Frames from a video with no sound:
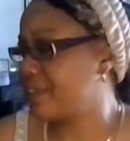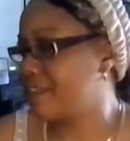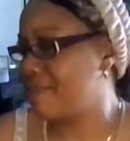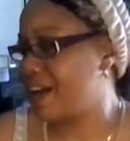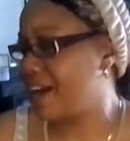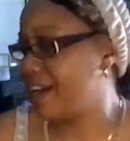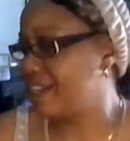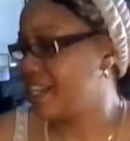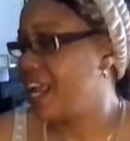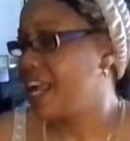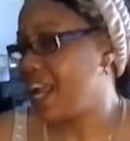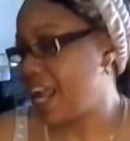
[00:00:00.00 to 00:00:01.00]
divine.
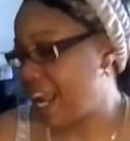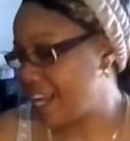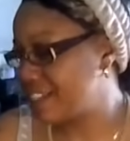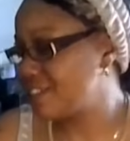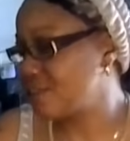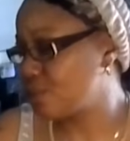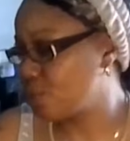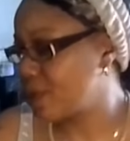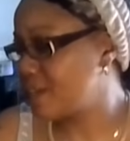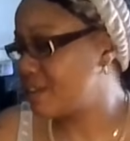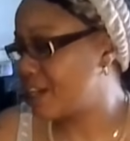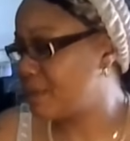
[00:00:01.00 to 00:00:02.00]
Answers
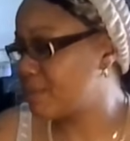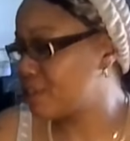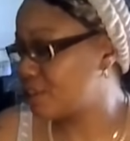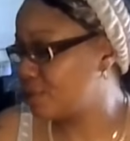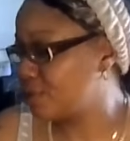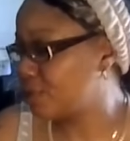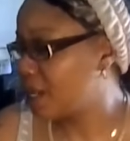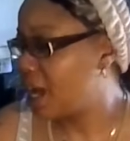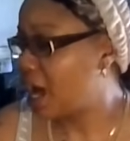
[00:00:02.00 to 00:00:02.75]
will come soon,